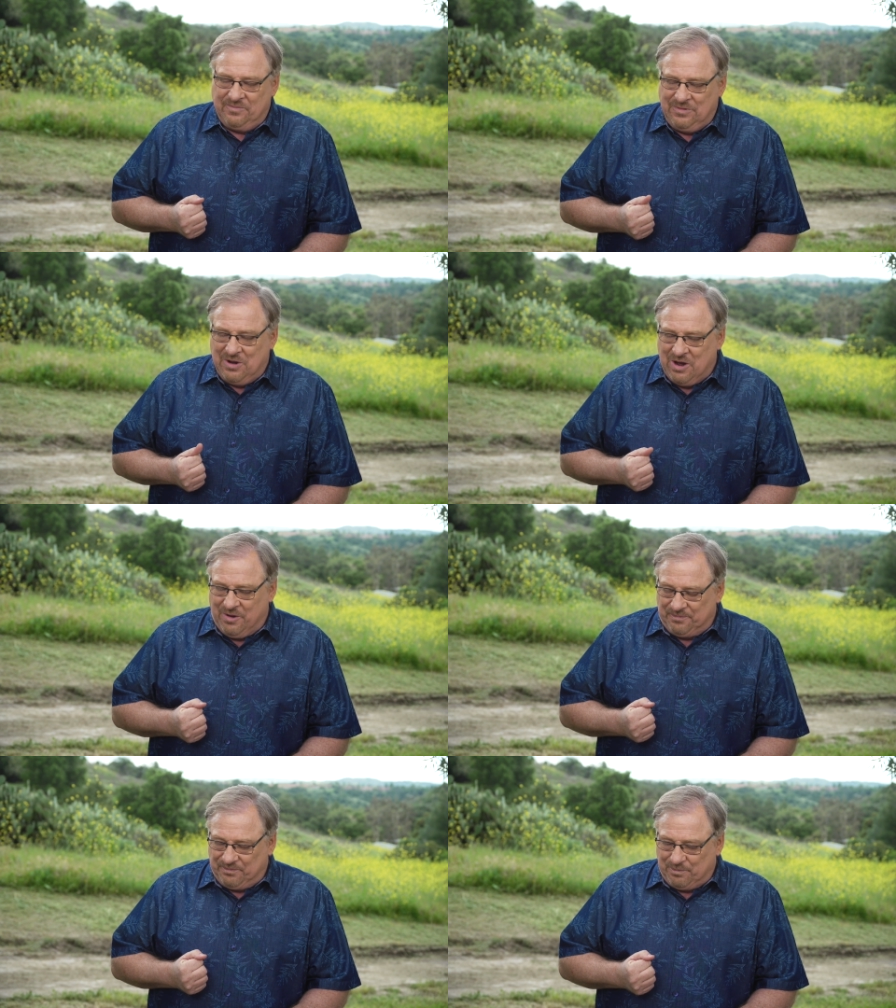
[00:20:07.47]
You
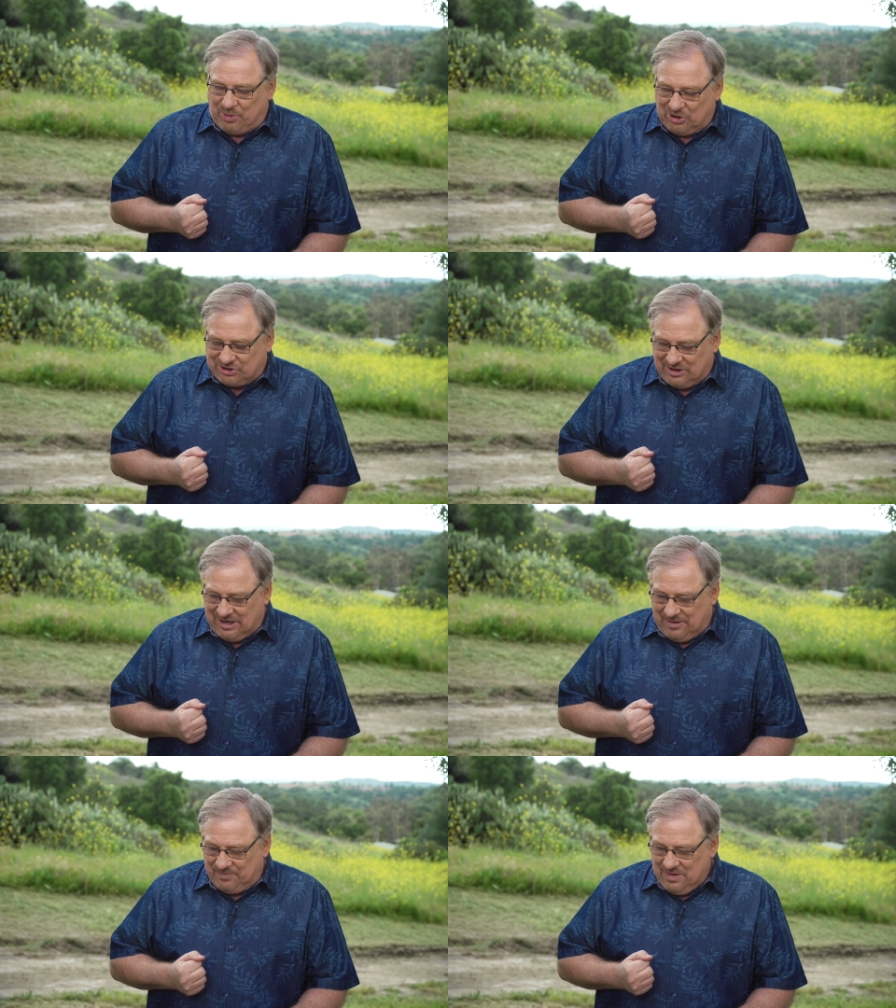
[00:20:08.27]
know,
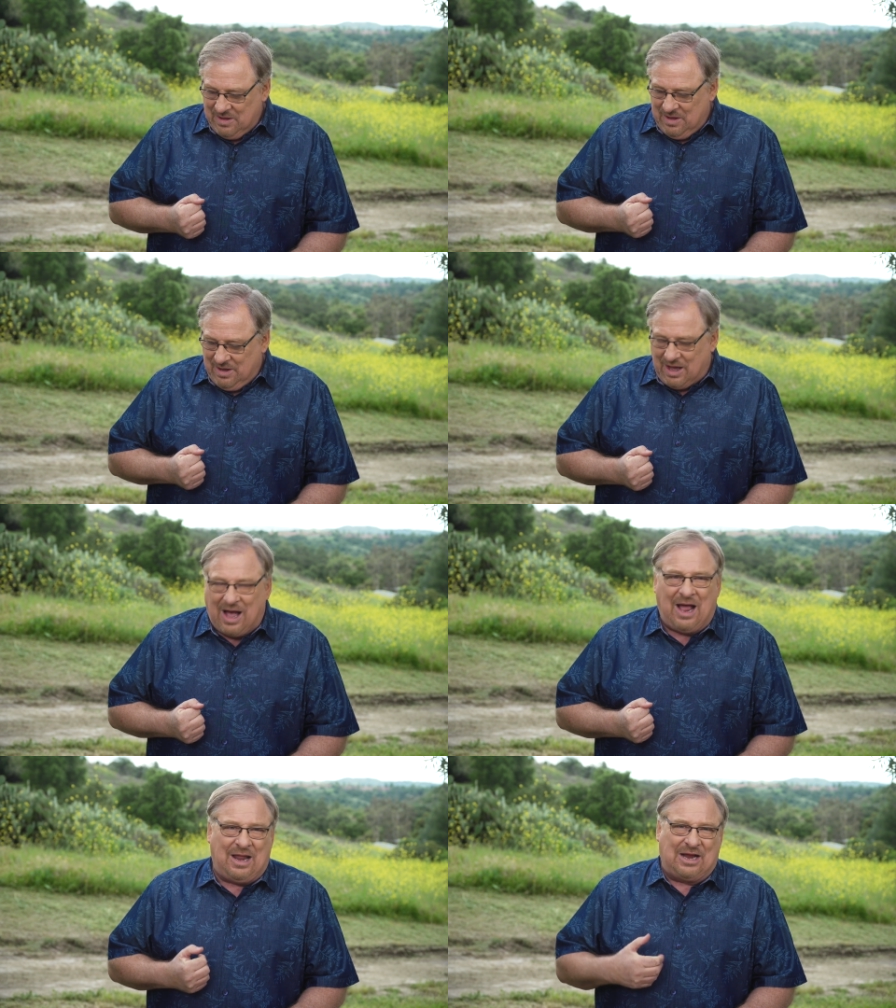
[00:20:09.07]
personally,
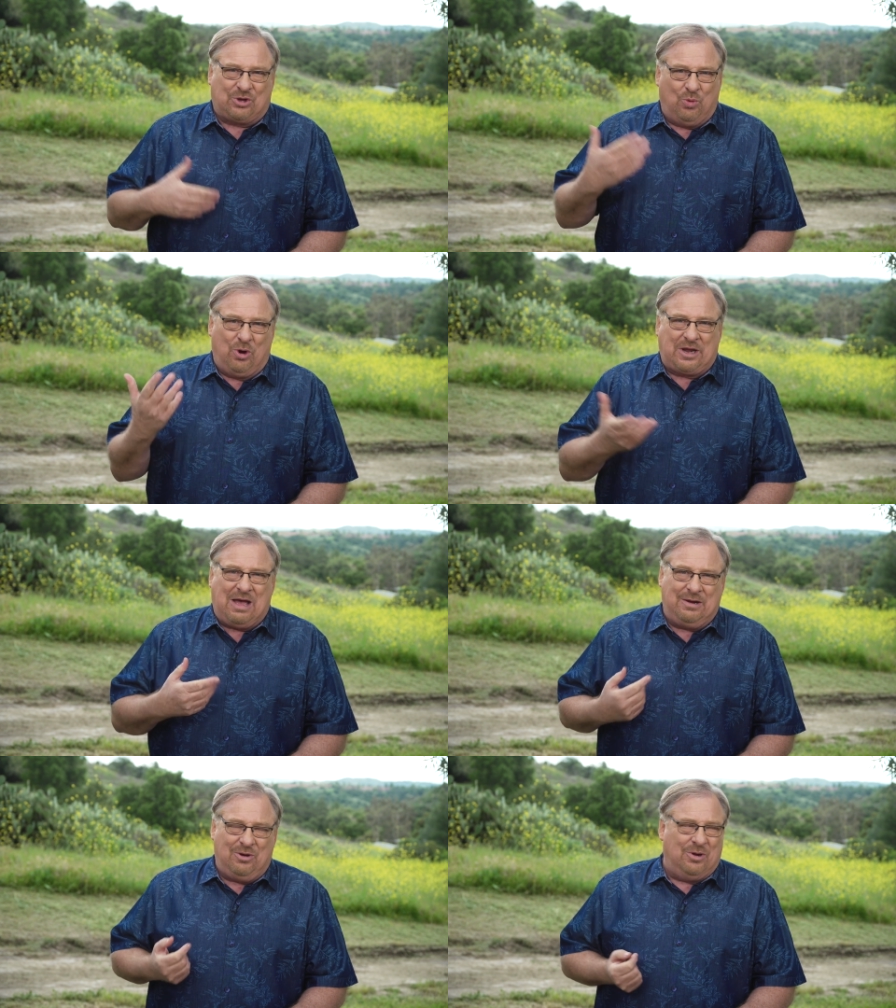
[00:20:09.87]
I like to work
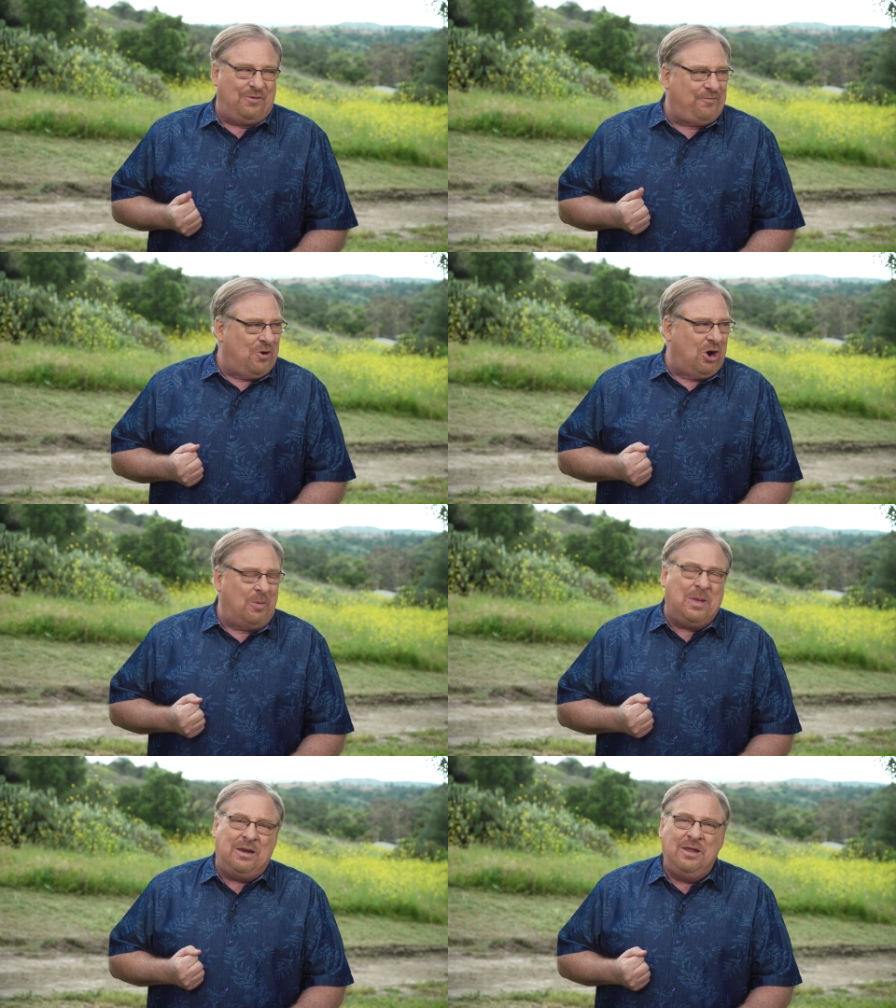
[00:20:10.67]
out here on the
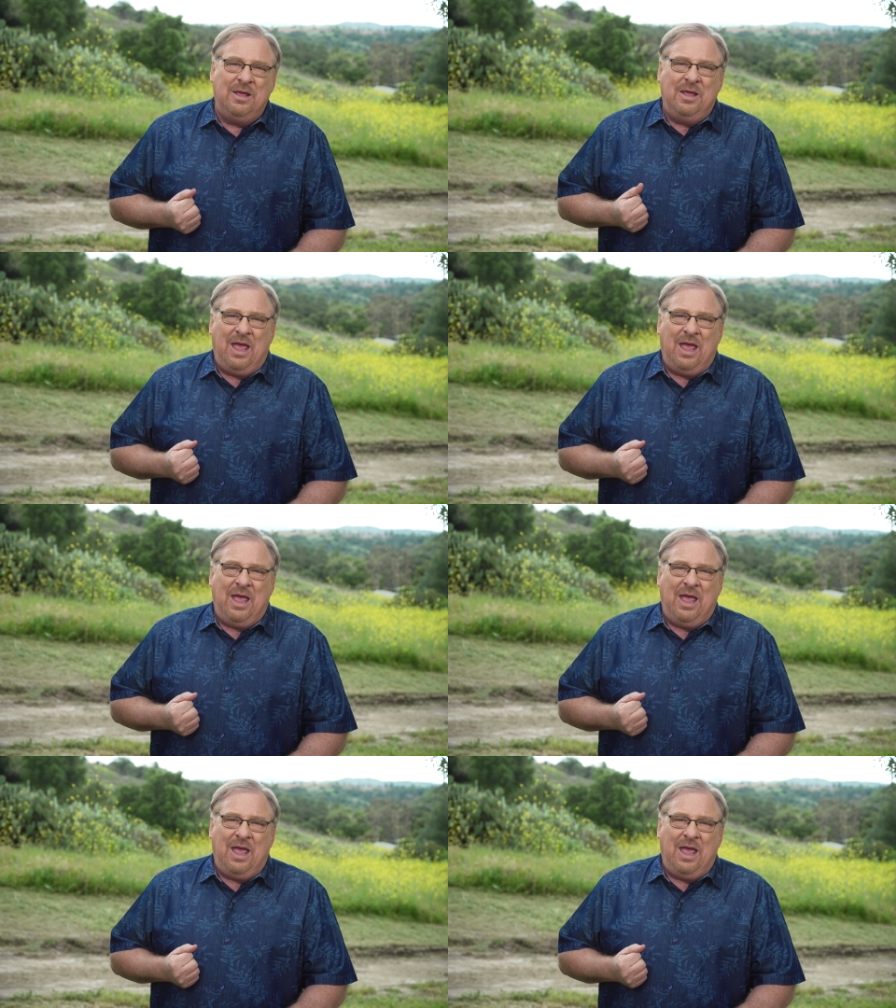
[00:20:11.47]
farm, and